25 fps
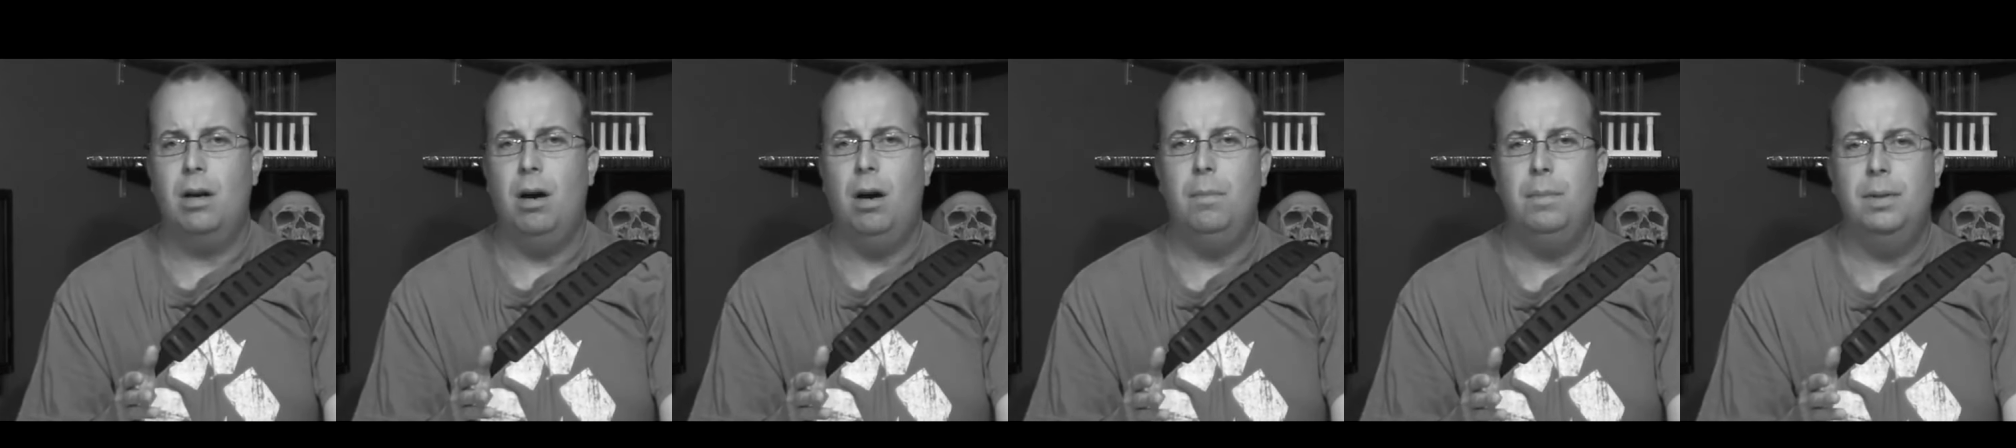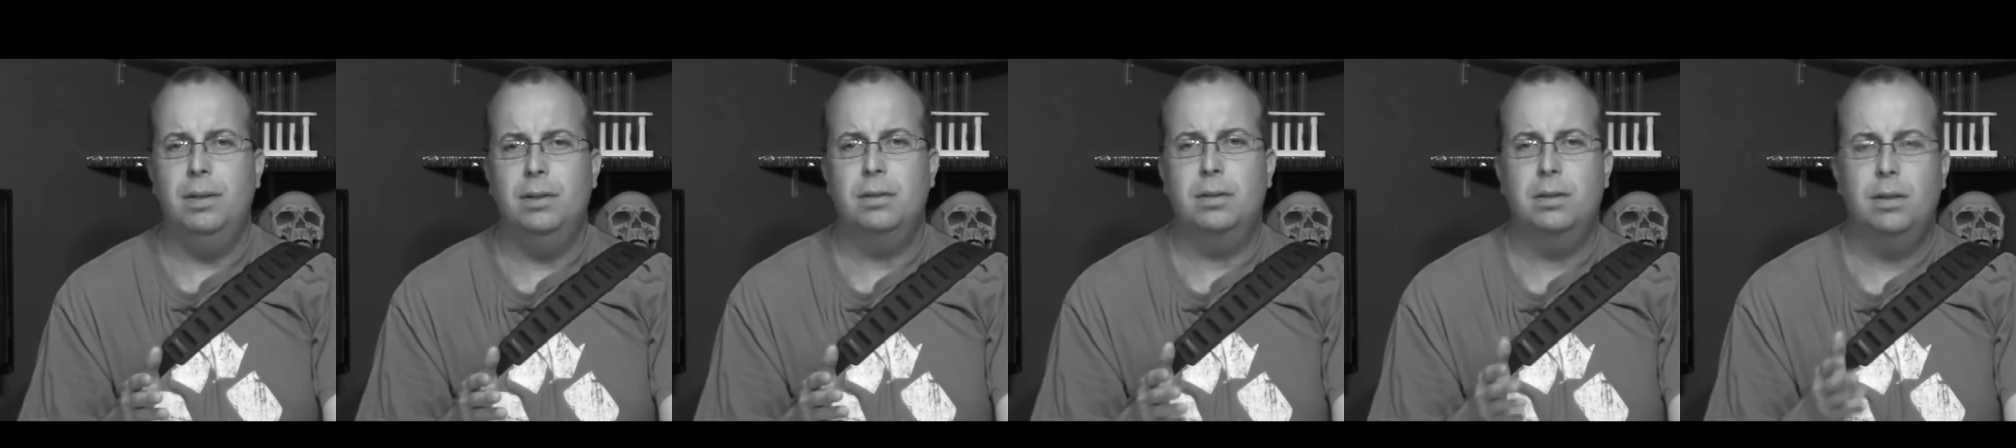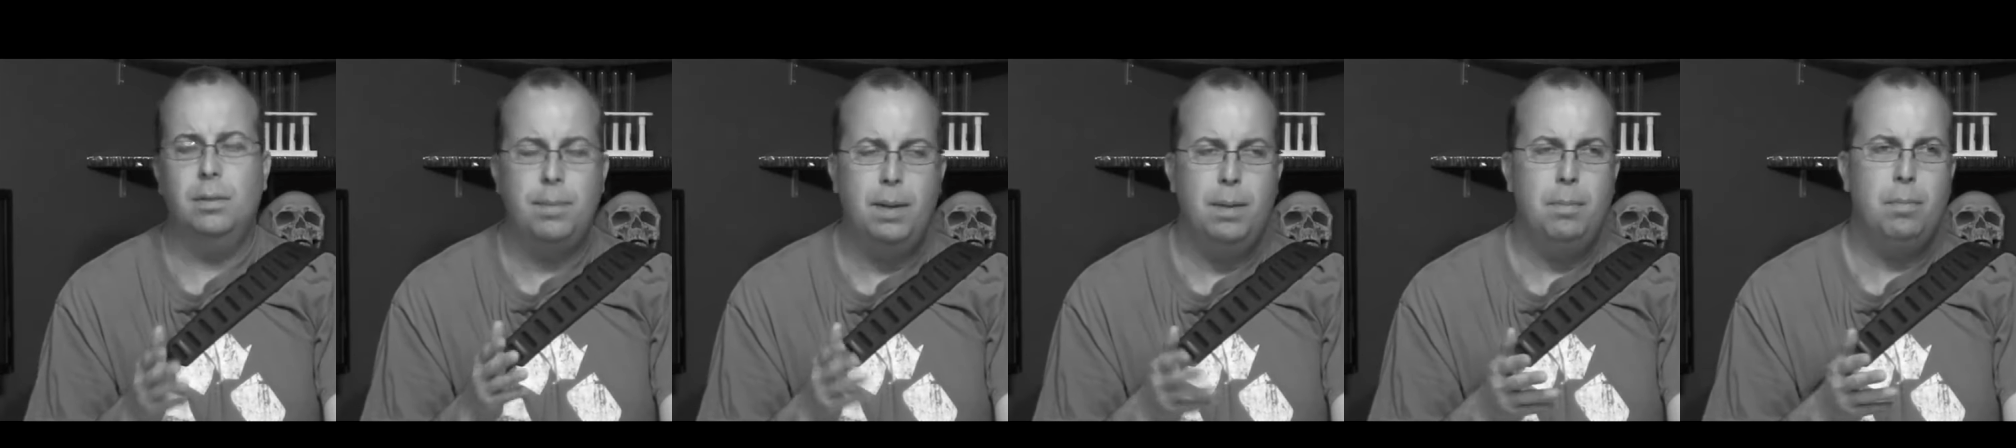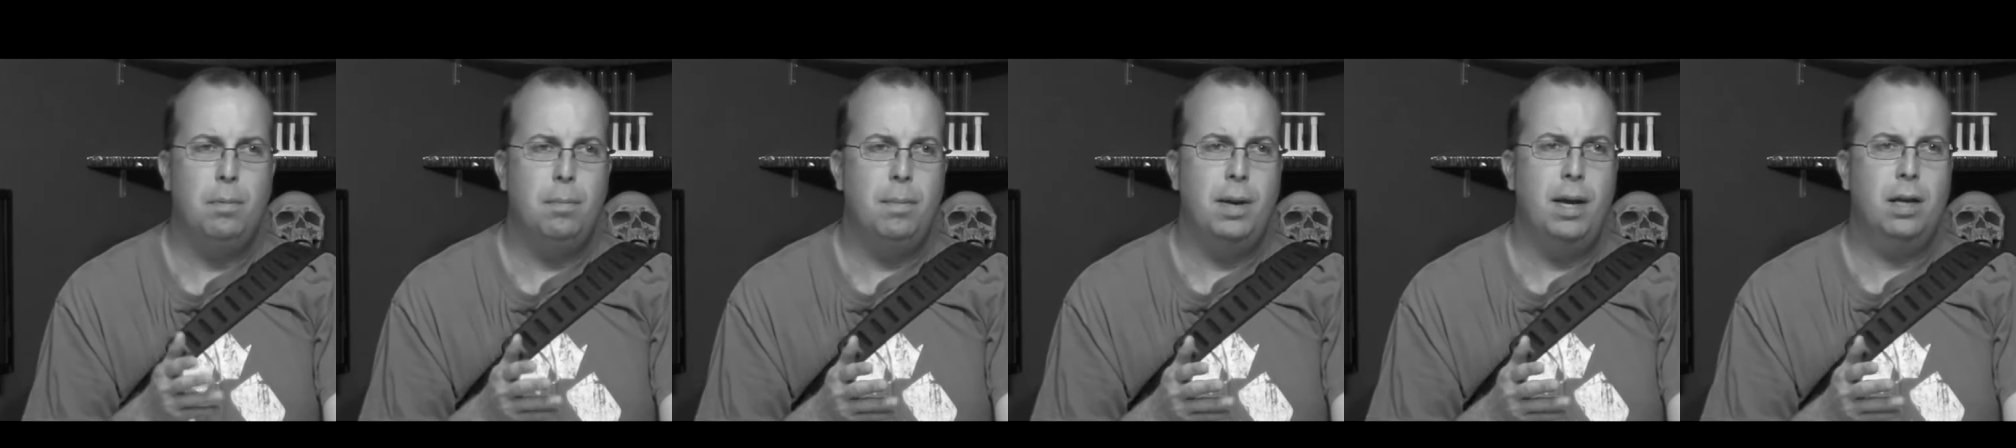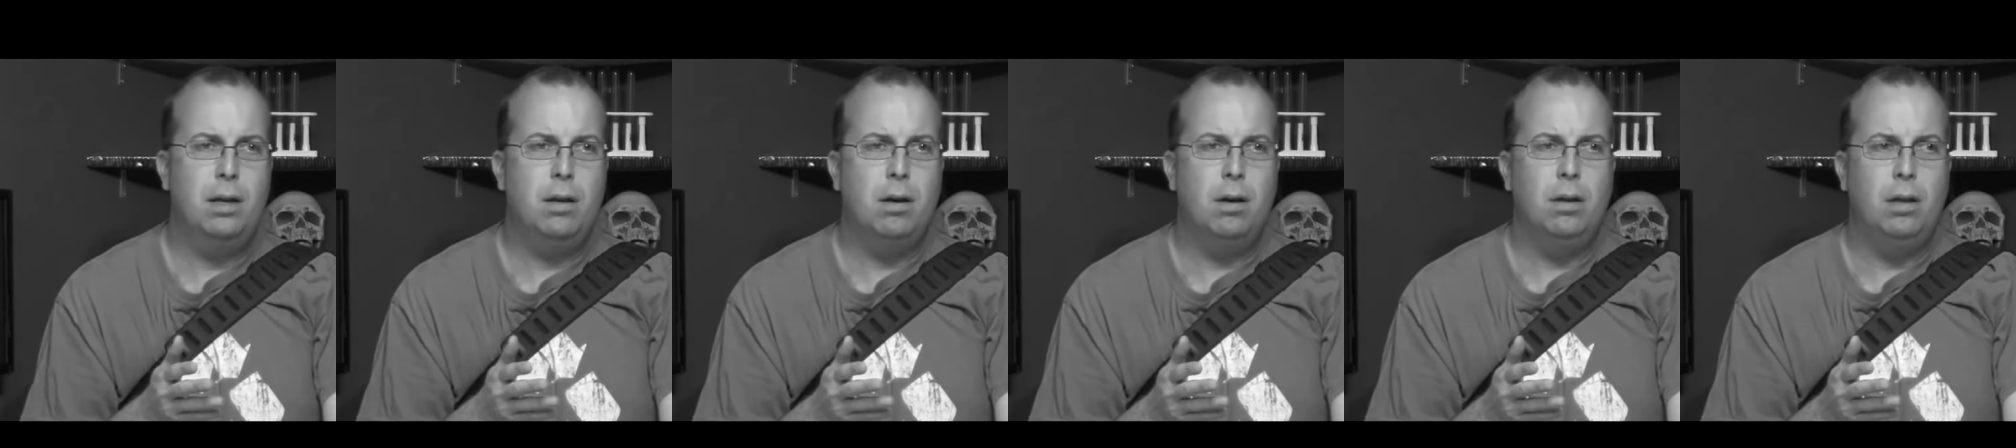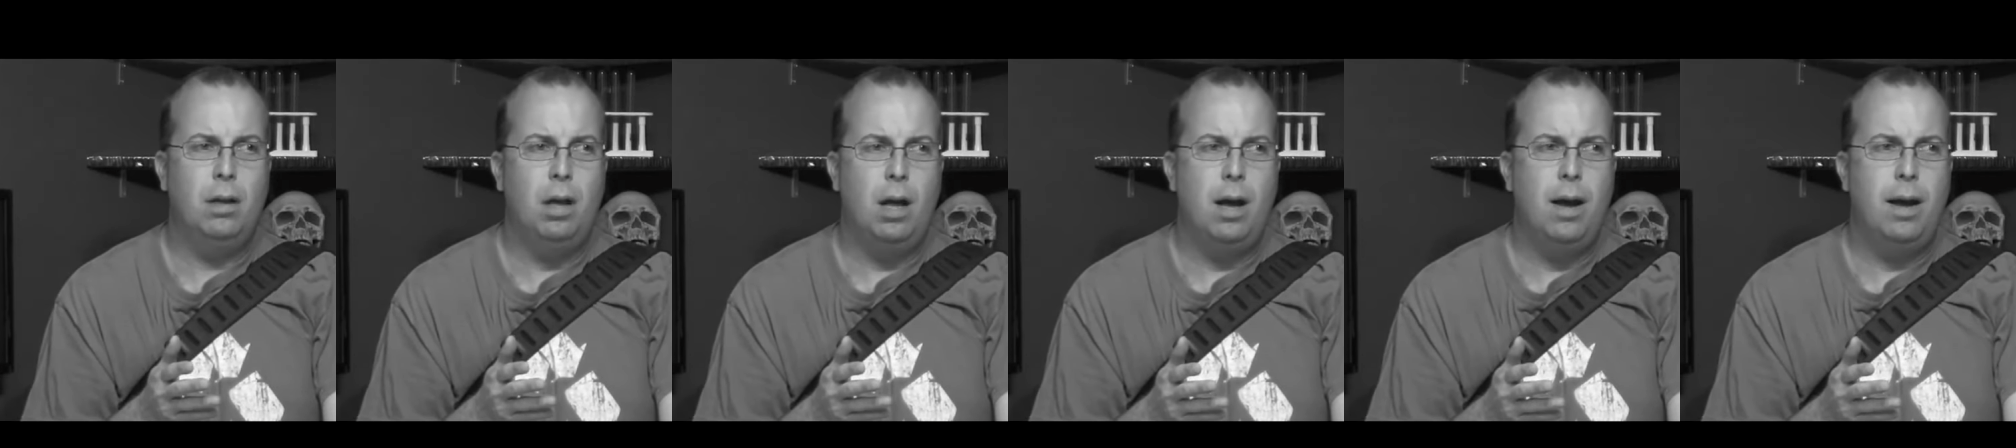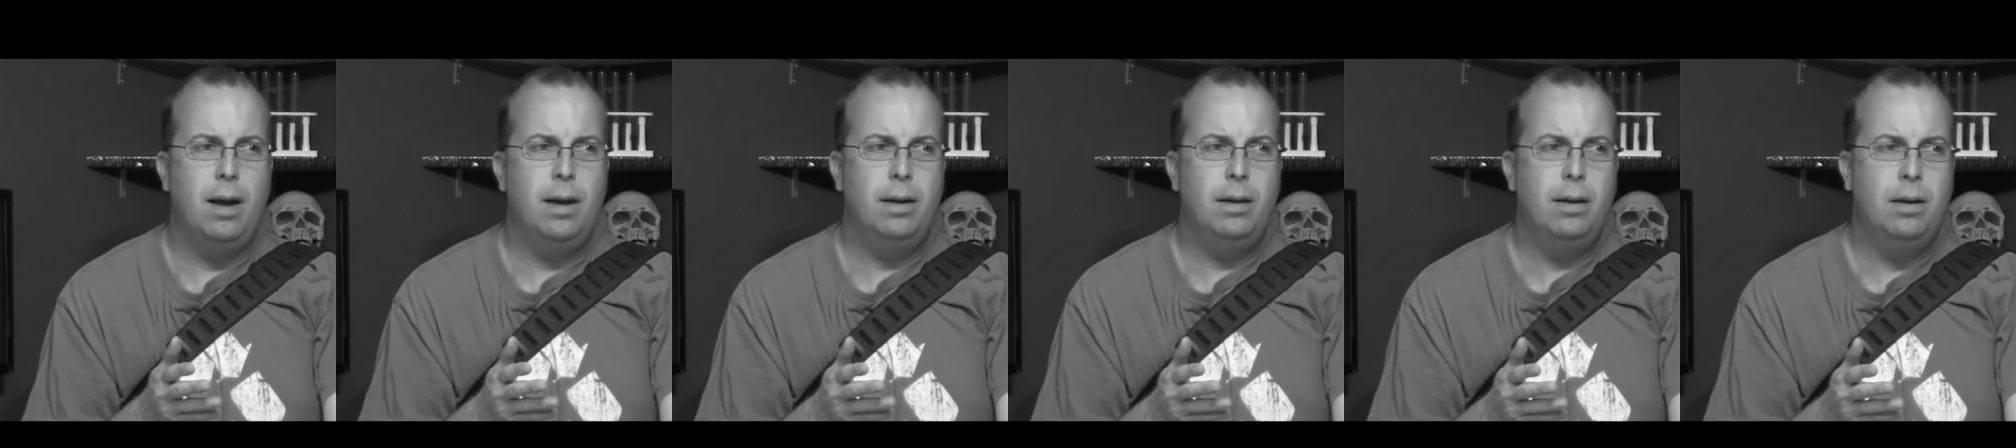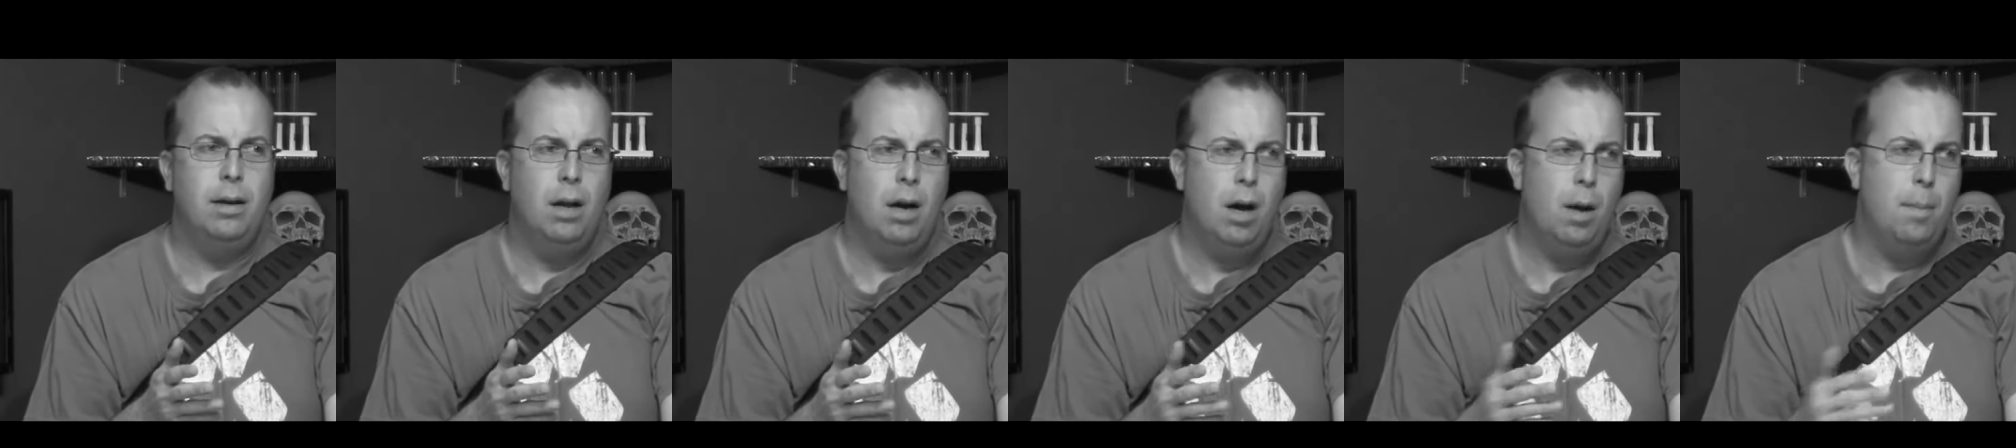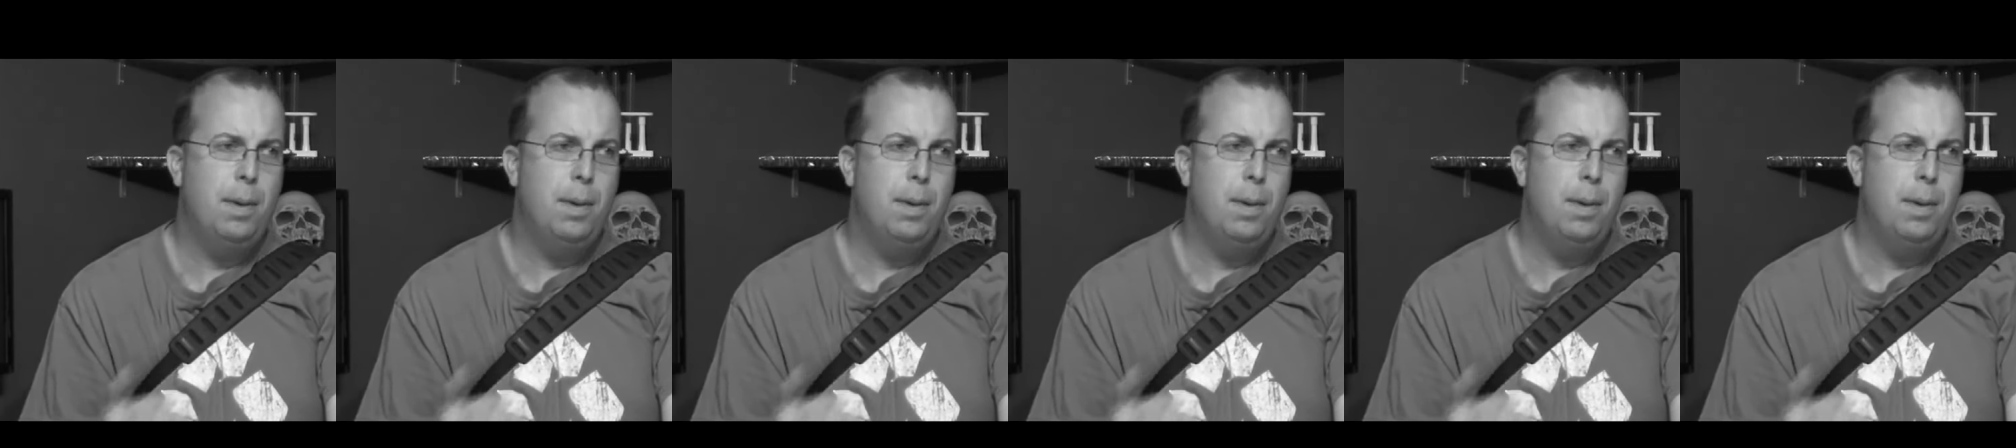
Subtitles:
comments that people make online